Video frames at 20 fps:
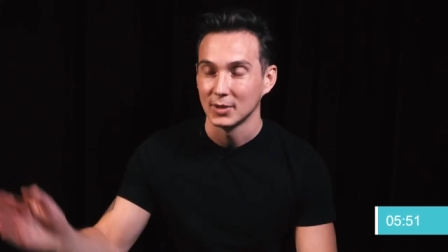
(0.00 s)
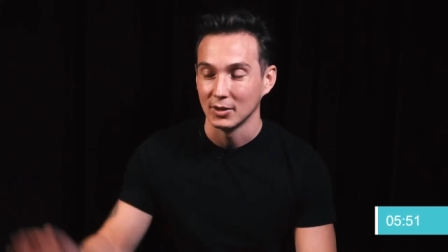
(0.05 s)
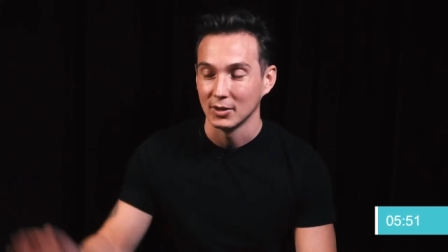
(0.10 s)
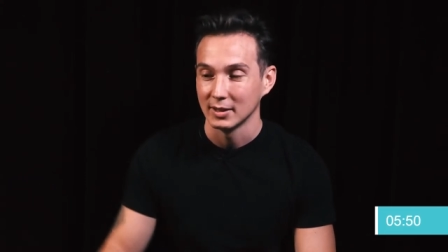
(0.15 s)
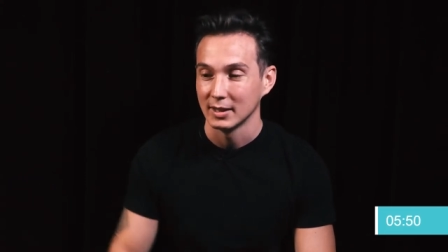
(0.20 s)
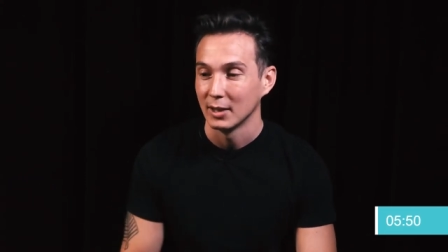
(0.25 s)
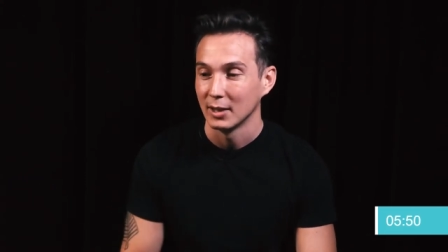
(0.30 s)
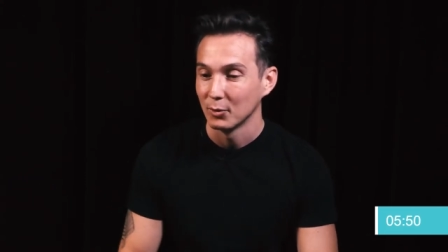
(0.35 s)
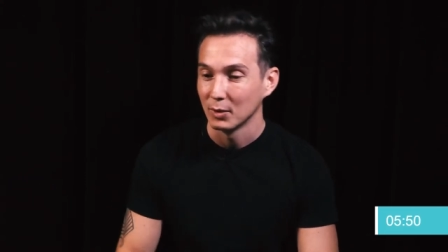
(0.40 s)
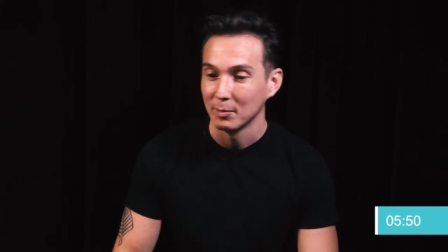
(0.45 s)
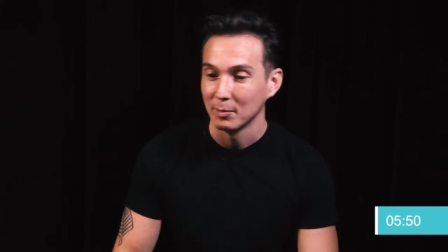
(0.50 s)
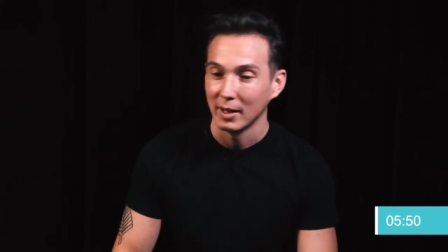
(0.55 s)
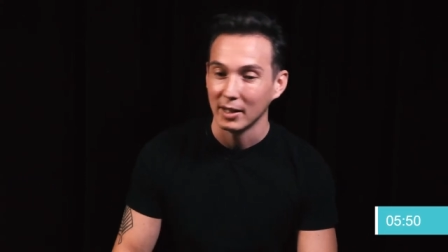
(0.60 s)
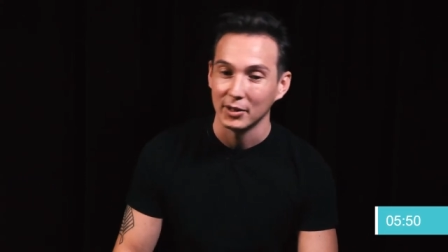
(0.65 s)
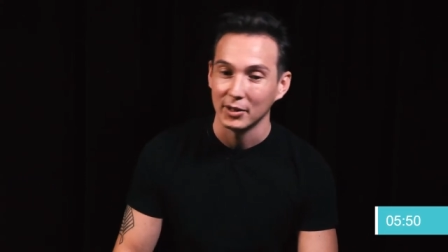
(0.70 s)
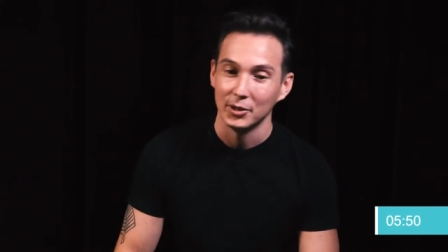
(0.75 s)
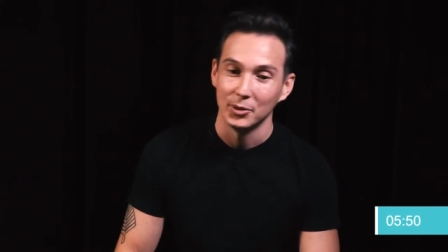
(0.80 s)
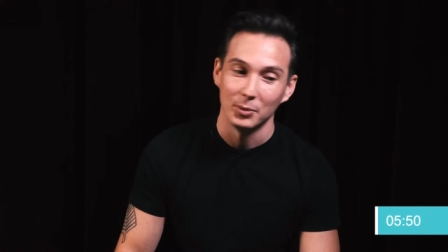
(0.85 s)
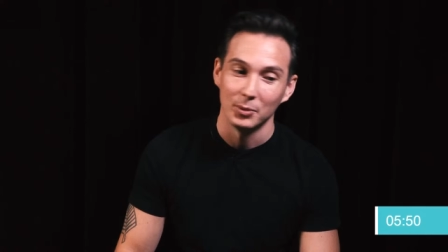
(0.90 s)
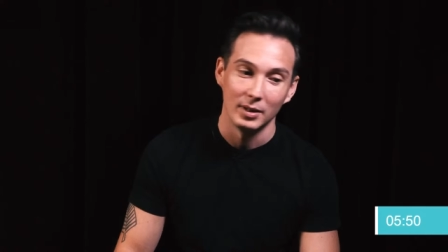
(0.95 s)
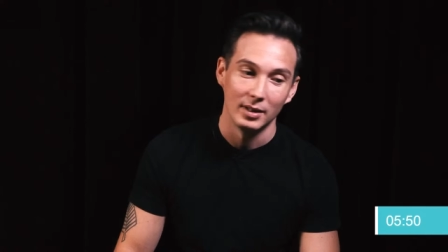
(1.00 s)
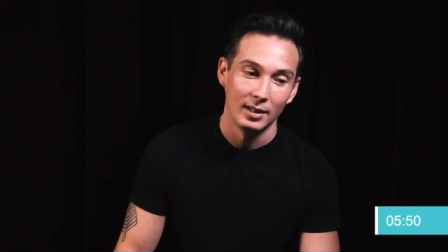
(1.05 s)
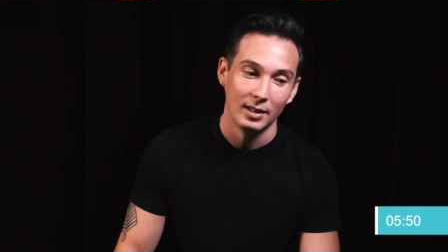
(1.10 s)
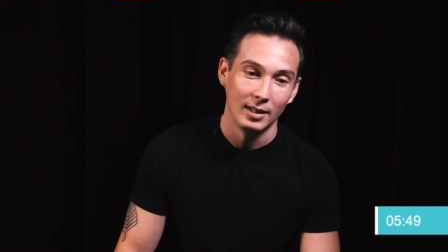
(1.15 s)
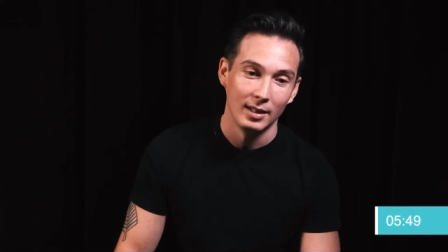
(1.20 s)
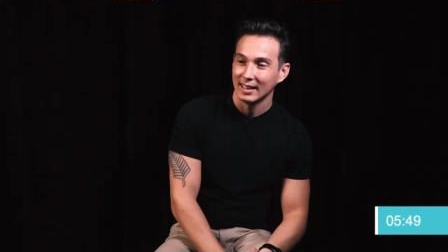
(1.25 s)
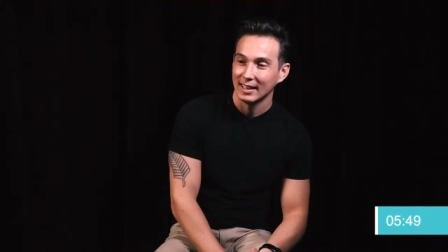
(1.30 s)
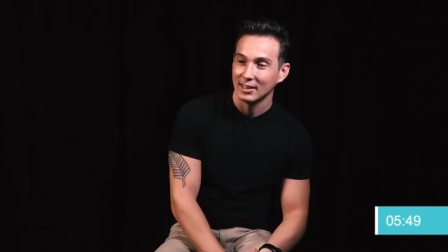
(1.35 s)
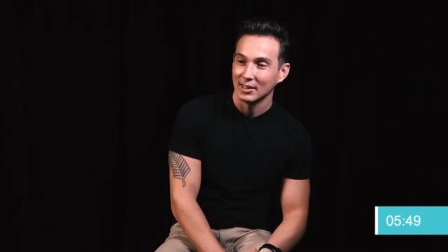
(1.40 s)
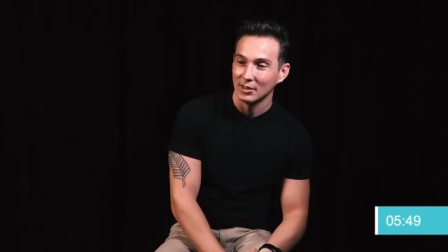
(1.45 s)
So I started with Matthew
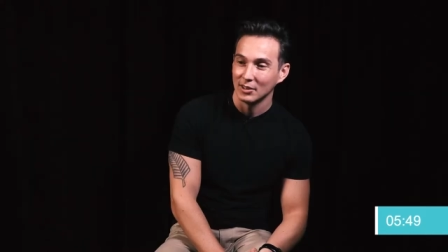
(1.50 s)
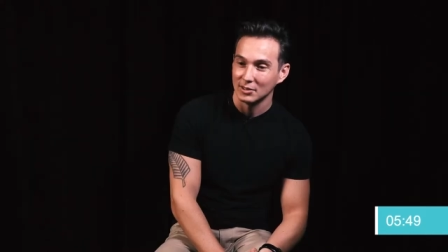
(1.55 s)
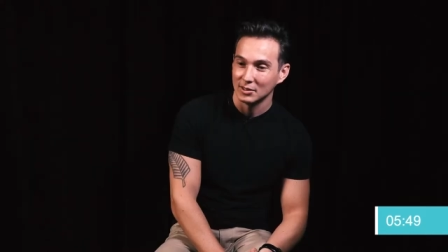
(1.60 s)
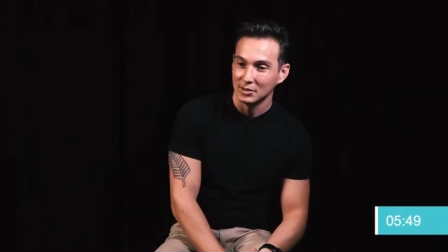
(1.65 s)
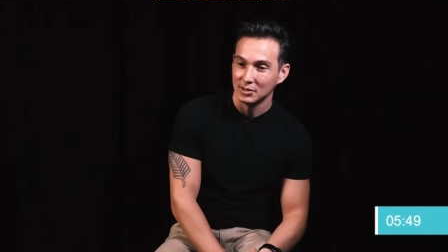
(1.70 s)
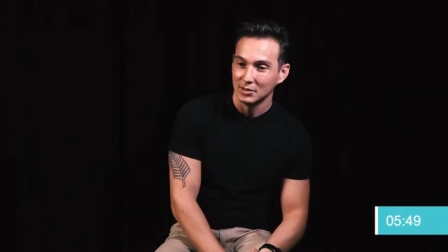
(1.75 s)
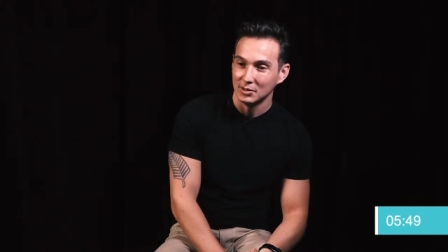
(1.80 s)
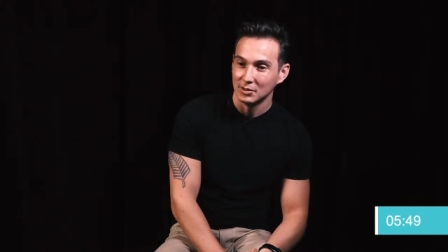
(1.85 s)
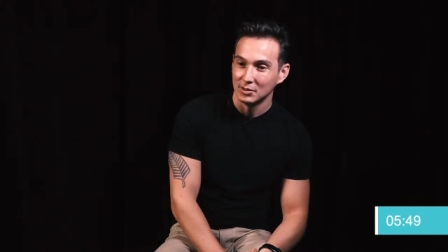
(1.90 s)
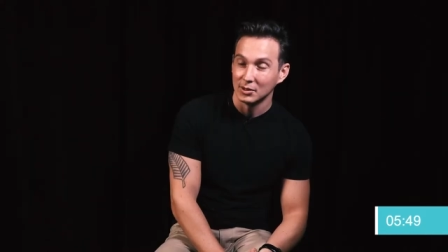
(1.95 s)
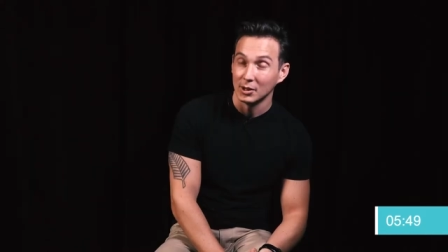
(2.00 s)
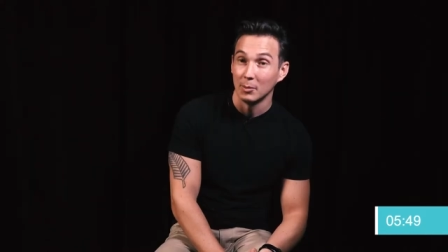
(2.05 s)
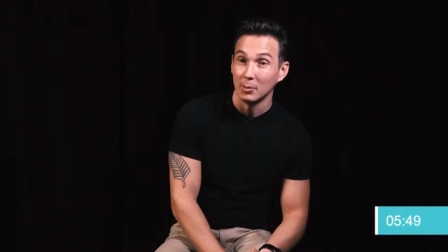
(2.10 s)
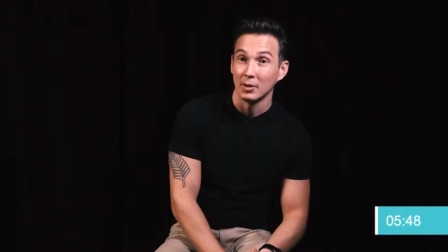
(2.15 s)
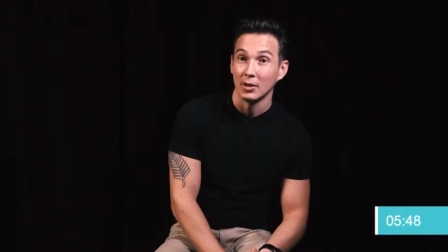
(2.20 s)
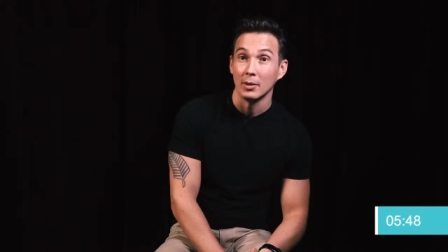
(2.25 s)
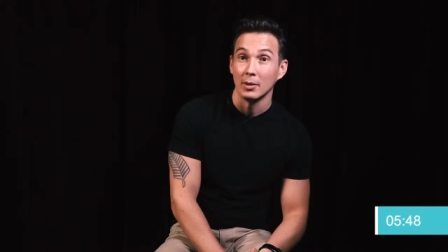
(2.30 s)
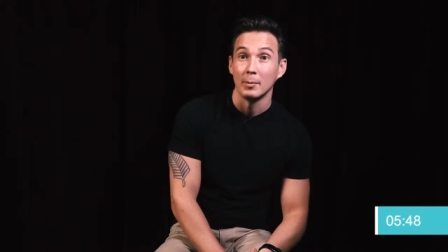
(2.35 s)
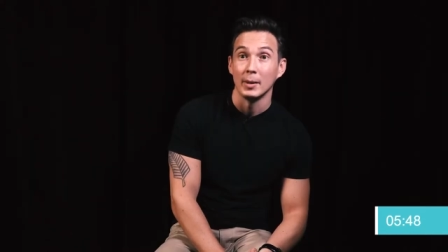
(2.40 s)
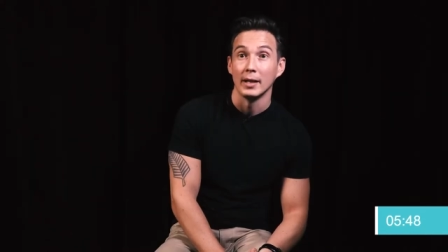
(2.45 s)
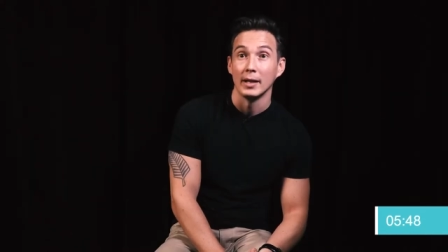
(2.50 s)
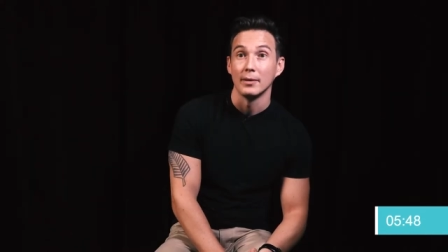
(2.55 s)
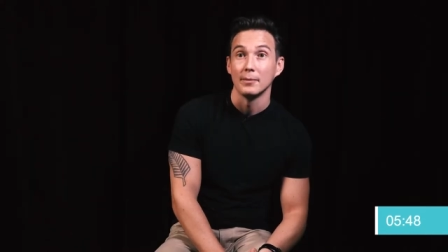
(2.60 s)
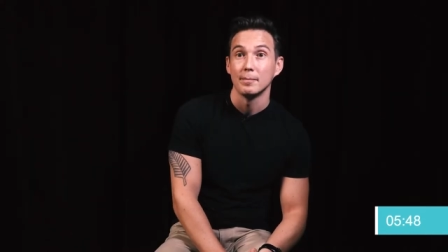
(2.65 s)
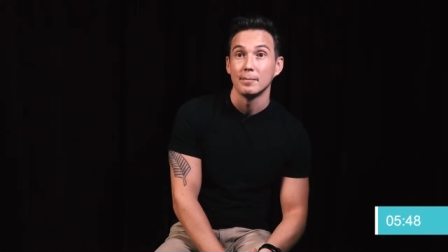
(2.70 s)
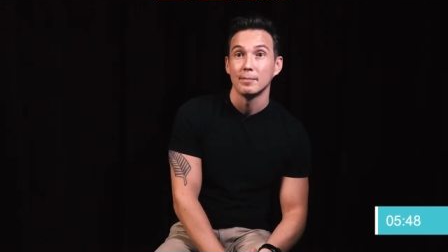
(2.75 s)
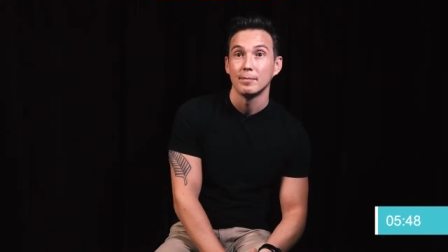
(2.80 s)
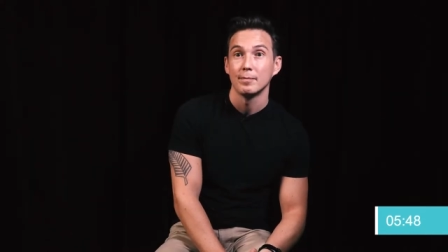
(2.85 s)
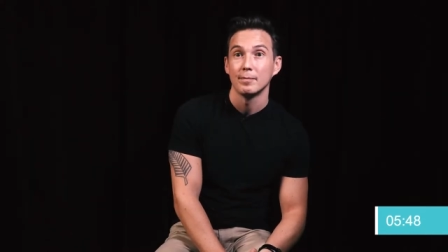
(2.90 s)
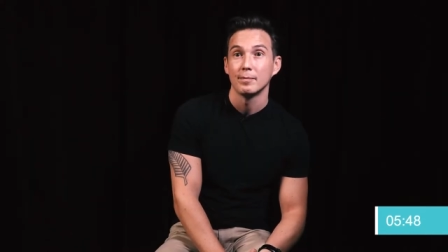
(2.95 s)
and got to Sermon on the
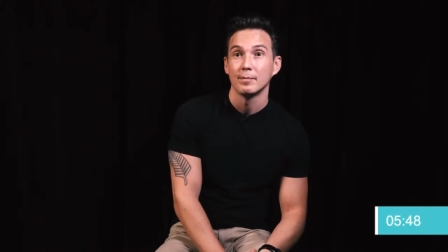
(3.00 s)
Mount.